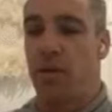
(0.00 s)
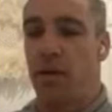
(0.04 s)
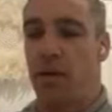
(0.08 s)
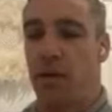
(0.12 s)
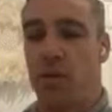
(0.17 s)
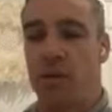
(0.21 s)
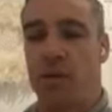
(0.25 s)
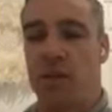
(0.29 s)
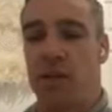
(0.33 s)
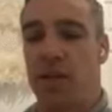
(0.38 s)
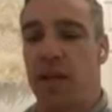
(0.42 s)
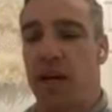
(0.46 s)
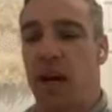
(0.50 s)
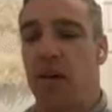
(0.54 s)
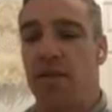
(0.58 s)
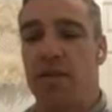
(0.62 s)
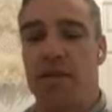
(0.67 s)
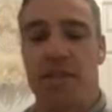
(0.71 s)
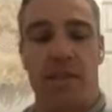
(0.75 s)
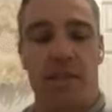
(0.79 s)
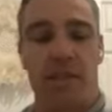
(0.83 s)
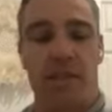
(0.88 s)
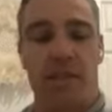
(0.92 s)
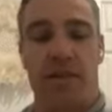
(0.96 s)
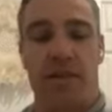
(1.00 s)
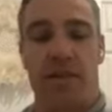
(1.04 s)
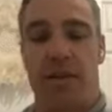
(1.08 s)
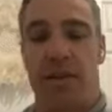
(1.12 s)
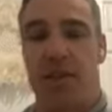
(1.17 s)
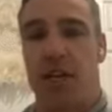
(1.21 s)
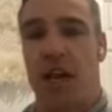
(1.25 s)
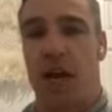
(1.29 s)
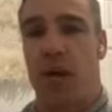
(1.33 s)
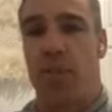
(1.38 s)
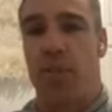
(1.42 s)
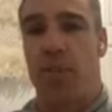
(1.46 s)
it wasn't, obviously a different
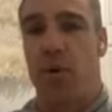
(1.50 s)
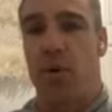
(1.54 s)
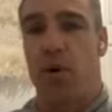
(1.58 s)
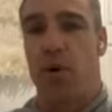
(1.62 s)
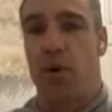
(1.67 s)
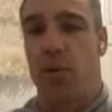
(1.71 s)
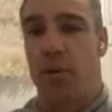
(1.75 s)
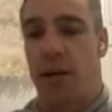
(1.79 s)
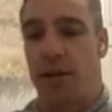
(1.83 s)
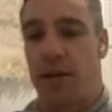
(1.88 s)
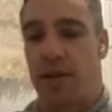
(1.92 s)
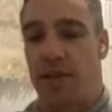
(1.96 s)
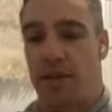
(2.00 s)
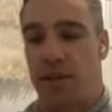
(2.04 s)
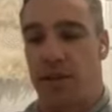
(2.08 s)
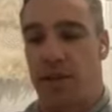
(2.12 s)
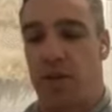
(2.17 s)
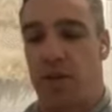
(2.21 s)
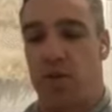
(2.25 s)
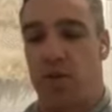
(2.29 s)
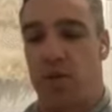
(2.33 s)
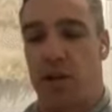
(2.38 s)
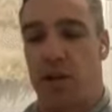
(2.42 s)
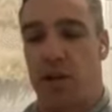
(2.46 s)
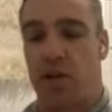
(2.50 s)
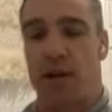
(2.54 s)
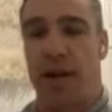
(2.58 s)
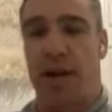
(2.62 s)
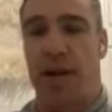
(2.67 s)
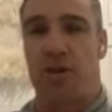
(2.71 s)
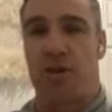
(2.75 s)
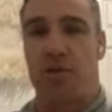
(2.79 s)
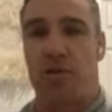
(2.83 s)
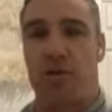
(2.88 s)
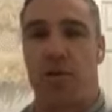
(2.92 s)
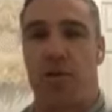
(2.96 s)
shaped ball, but he was just a real
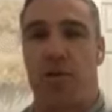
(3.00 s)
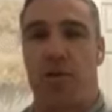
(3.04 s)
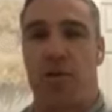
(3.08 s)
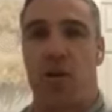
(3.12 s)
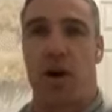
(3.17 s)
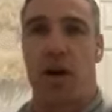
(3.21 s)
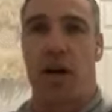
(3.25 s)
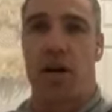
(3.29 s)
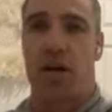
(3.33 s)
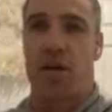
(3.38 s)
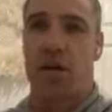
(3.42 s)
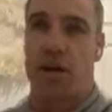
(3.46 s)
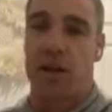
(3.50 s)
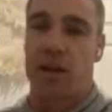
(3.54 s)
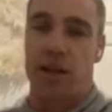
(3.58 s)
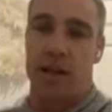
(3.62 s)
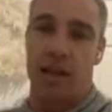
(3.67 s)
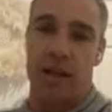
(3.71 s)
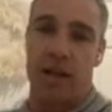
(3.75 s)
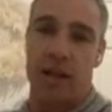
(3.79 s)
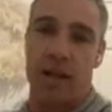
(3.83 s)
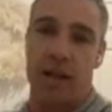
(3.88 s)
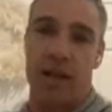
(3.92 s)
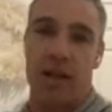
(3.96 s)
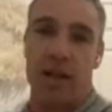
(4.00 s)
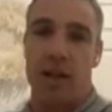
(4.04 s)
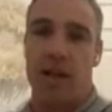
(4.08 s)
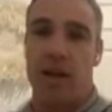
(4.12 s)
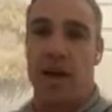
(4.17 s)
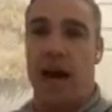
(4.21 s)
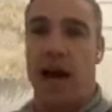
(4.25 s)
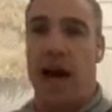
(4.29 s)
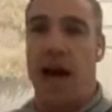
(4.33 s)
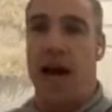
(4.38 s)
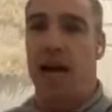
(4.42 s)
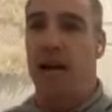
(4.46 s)
natural striker in the
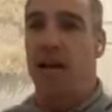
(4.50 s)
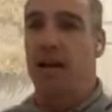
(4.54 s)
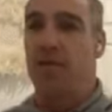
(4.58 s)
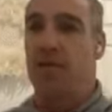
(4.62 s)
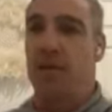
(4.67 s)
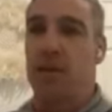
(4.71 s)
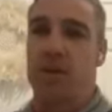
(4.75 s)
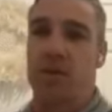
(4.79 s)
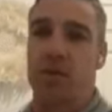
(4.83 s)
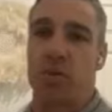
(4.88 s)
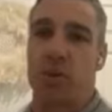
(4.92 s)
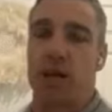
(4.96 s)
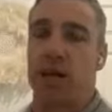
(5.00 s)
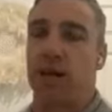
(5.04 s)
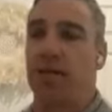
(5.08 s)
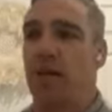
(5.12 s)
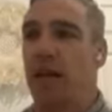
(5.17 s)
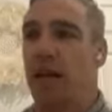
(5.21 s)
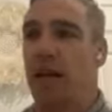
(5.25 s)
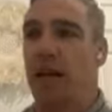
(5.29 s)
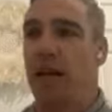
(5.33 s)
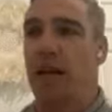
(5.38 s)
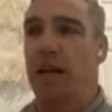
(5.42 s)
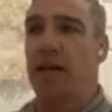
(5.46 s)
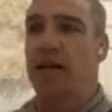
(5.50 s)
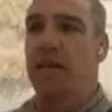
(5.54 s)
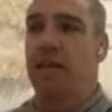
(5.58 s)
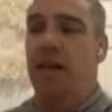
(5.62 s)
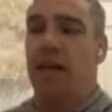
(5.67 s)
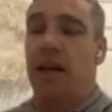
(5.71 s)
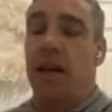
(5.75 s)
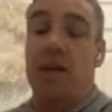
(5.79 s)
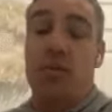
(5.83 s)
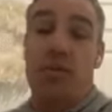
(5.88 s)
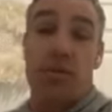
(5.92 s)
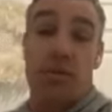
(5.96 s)
arc of your swing of your leg.
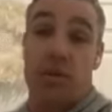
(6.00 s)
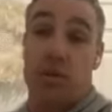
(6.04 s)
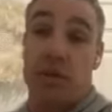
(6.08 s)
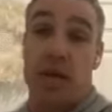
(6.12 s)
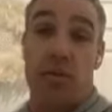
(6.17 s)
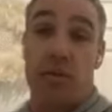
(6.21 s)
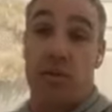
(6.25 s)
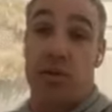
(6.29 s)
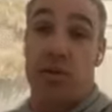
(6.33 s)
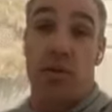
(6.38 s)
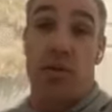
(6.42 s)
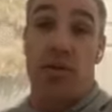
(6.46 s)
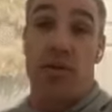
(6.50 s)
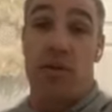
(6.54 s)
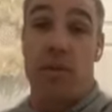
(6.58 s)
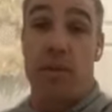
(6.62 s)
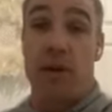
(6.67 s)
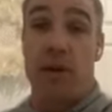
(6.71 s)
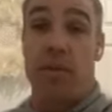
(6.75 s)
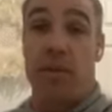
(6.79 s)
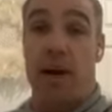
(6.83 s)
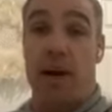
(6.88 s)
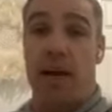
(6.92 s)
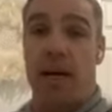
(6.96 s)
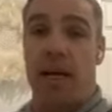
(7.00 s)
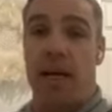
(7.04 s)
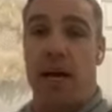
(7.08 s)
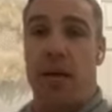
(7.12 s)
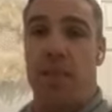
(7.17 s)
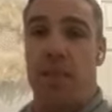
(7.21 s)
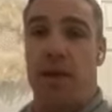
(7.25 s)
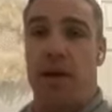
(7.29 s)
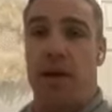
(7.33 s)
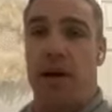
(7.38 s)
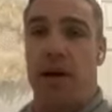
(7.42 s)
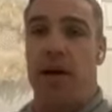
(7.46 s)
So he was good for me. He made a
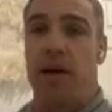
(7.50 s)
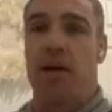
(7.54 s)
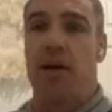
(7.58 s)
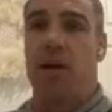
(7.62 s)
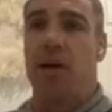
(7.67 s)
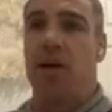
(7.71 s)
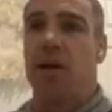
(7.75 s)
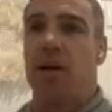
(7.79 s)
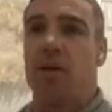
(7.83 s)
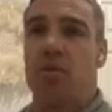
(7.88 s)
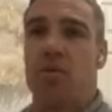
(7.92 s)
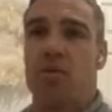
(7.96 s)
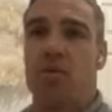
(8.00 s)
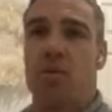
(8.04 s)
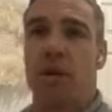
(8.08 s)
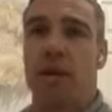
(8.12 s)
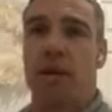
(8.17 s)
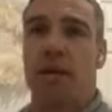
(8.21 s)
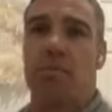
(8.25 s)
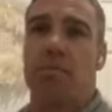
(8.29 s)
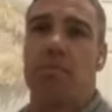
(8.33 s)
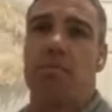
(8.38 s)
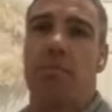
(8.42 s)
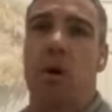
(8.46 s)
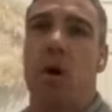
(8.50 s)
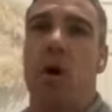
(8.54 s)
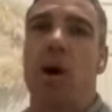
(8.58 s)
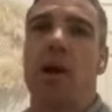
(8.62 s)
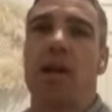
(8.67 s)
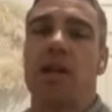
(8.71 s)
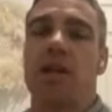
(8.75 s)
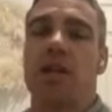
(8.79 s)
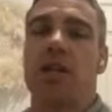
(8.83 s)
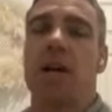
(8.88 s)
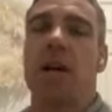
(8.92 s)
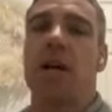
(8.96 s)
couple of really
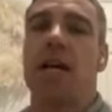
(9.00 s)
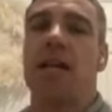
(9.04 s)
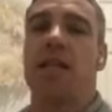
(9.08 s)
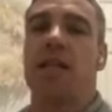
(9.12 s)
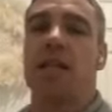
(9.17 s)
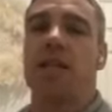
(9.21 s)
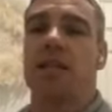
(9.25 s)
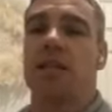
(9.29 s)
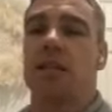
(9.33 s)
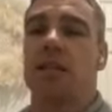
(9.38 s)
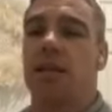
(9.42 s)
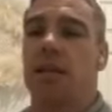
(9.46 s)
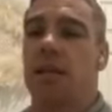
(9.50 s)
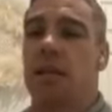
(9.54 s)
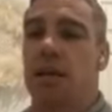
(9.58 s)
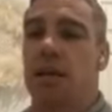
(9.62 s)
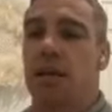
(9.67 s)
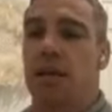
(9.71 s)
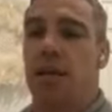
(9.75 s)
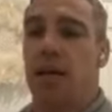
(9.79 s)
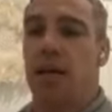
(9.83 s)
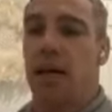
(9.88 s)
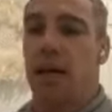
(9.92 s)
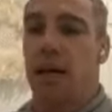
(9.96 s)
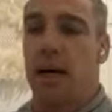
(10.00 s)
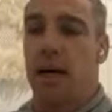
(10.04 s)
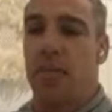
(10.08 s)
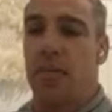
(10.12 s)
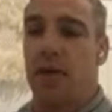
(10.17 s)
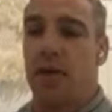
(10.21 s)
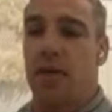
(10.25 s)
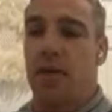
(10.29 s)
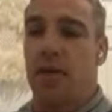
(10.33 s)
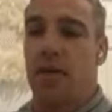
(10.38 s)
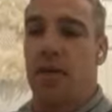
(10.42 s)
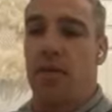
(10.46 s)
minor changes
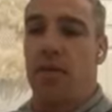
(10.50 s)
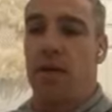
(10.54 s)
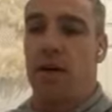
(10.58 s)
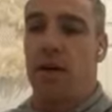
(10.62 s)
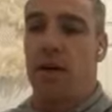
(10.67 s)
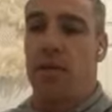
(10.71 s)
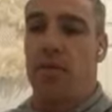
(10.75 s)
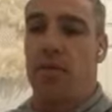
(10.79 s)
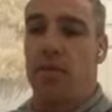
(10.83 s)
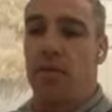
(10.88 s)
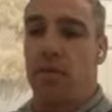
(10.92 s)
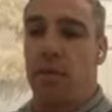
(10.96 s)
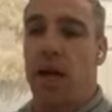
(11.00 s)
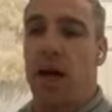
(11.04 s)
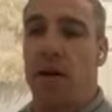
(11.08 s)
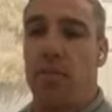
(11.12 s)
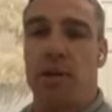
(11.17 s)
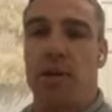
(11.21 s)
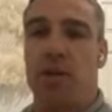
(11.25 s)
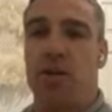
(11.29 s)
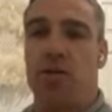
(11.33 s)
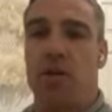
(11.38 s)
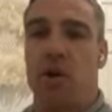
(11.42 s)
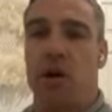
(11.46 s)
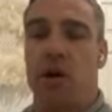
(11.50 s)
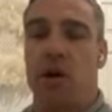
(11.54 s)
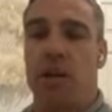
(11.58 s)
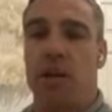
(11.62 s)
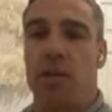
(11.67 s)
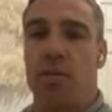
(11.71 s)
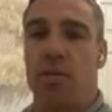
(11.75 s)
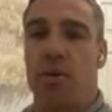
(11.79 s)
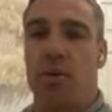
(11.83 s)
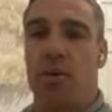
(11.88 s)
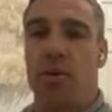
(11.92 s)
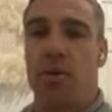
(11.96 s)
that I felt had me striking the
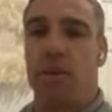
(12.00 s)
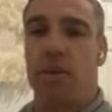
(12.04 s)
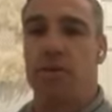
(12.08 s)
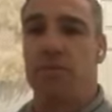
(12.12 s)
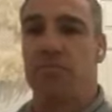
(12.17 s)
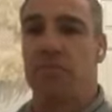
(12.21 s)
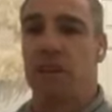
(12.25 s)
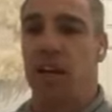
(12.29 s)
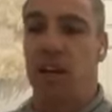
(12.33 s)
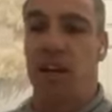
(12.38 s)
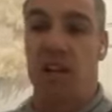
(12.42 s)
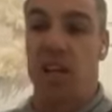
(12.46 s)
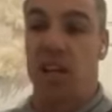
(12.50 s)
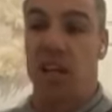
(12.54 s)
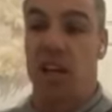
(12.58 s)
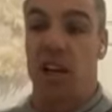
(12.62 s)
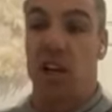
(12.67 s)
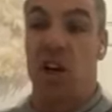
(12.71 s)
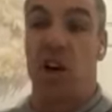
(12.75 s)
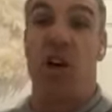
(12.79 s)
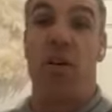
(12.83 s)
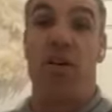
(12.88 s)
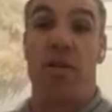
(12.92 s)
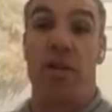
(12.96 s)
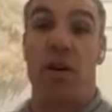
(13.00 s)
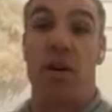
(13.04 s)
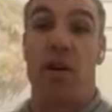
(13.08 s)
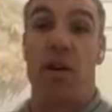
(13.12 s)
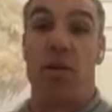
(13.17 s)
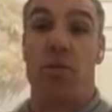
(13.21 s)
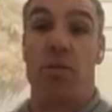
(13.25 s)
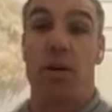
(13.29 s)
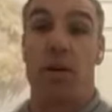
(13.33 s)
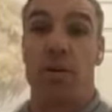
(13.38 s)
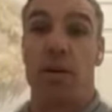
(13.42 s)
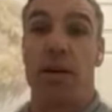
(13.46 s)
ball and kicking a lot further
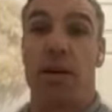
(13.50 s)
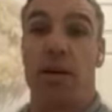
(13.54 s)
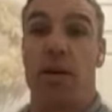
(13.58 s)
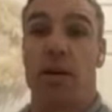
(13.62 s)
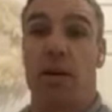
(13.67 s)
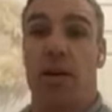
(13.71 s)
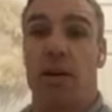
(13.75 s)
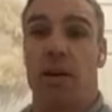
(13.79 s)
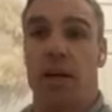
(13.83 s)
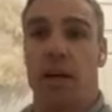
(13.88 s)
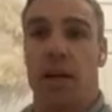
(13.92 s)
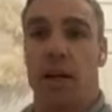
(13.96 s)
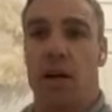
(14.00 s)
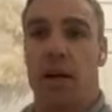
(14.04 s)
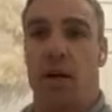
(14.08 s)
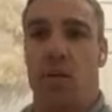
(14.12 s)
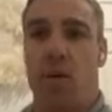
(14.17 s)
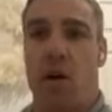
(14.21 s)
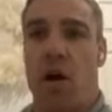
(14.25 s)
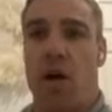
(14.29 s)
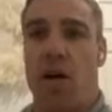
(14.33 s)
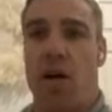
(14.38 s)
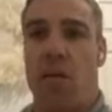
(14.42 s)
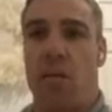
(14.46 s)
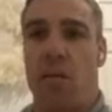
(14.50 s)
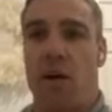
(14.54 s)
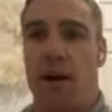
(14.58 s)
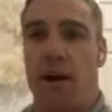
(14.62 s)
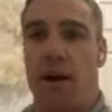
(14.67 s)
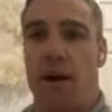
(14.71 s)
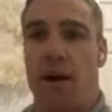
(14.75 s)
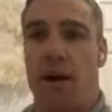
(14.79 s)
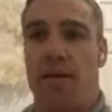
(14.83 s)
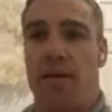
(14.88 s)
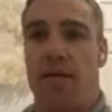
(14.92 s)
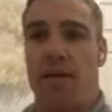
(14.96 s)
probably, and not worrying about
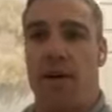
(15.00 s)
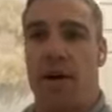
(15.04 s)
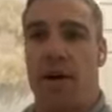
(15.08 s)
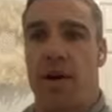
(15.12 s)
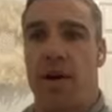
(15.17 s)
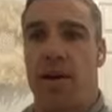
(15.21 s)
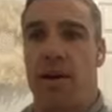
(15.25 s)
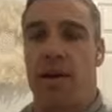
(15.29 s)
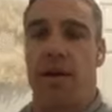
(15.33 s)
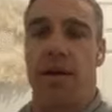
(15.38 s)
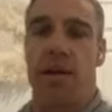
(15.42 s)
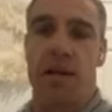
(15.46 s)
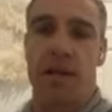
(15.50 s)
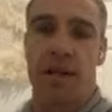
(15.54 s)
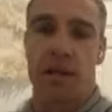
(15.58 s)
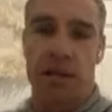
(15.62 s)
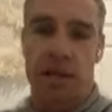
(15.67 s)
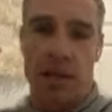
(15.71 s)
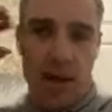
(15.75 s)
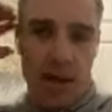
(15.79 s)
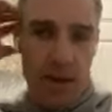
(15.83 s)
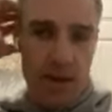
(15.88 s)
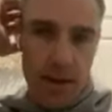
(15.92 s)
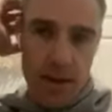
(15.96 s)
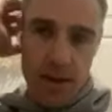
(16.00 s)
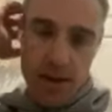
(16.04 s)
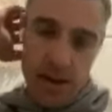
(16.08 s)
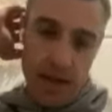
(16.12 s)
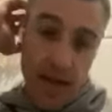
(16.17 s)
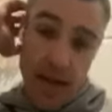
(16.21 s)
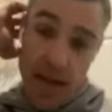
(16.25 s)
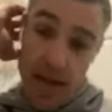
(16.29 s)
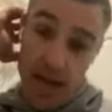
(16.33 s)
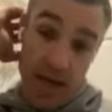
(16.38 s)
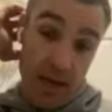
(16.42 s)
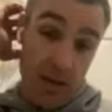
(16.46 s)
how far I had to kick. So
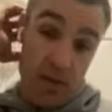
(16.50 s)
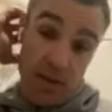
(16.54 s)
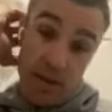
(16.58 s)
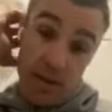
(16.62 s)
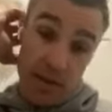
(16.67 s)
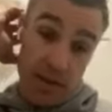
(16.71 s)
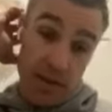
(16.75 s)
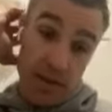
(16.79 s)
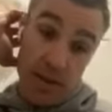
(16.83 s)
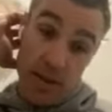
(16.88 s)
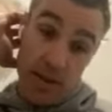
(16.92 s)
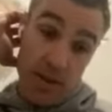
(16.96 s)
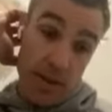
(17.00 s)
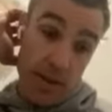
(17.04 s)
he was